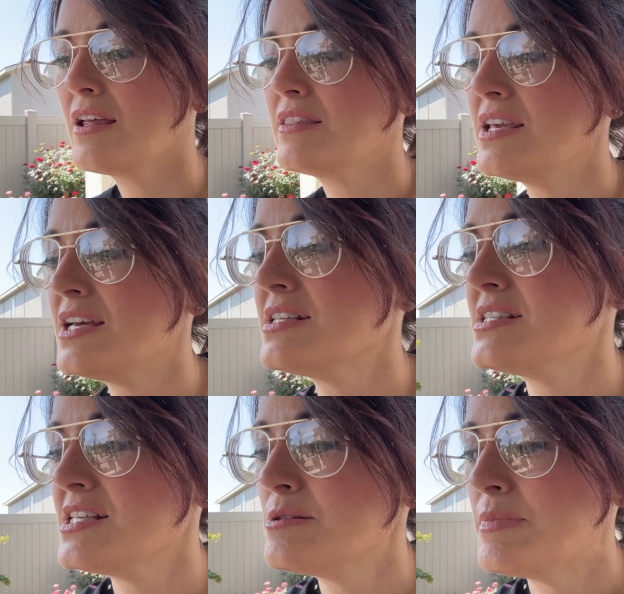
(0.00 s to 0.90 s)
The
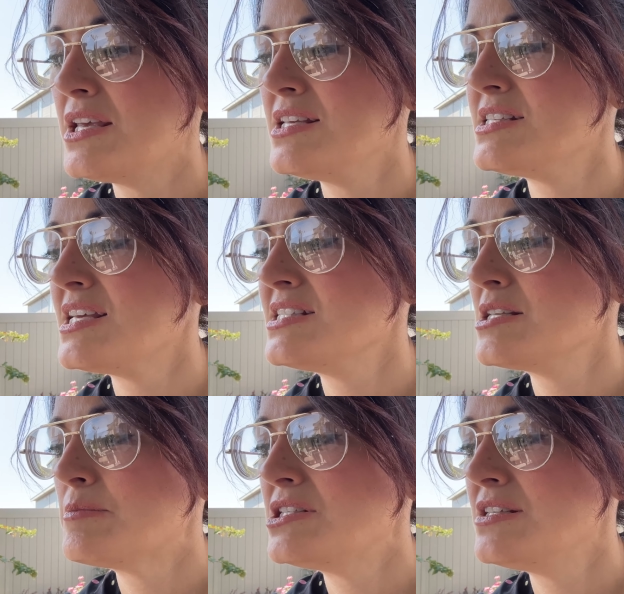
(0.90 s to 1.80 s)
assessment is a
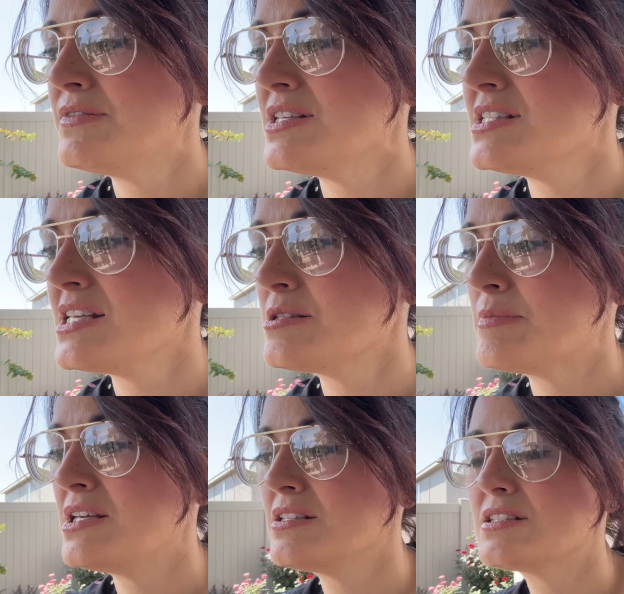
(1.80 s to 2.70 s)
summative
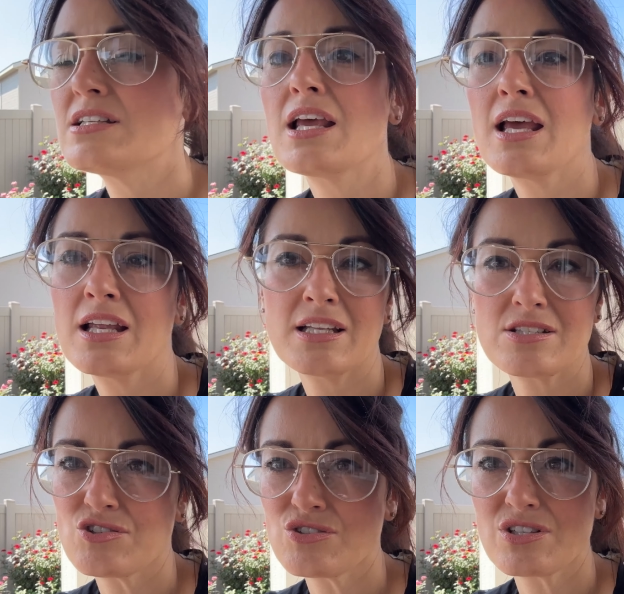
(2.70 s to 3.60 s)
assessment, and
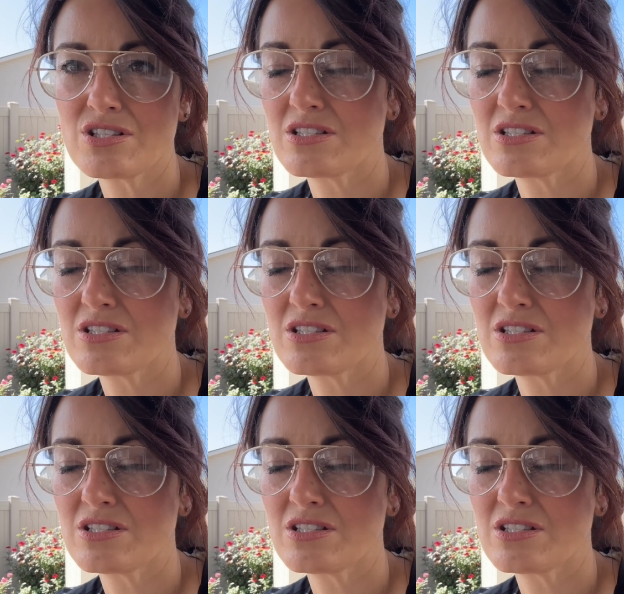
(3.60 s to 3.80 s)
it's just the